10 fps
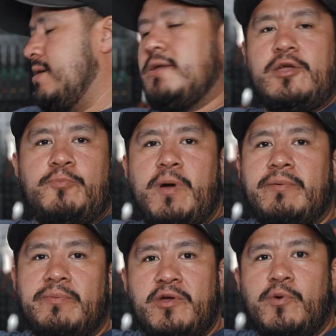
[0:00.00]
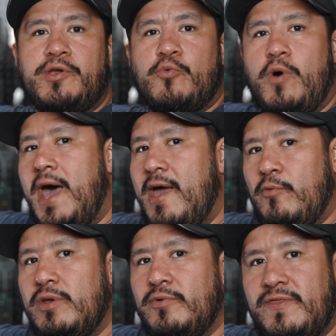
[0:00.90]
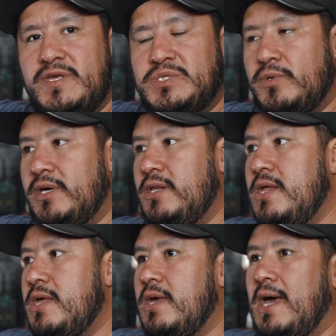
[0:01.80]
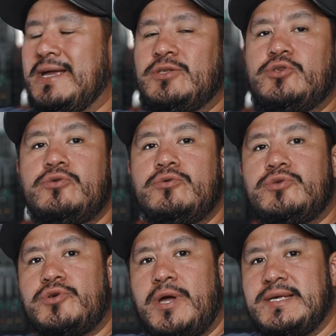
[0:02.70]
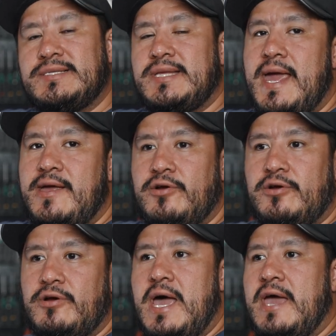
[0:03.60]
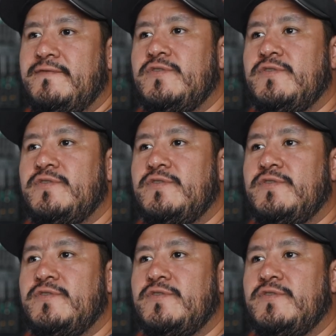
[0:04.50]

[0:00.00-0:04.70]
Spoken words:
You're probably wondering why I went with this one. I do trust Anker. I've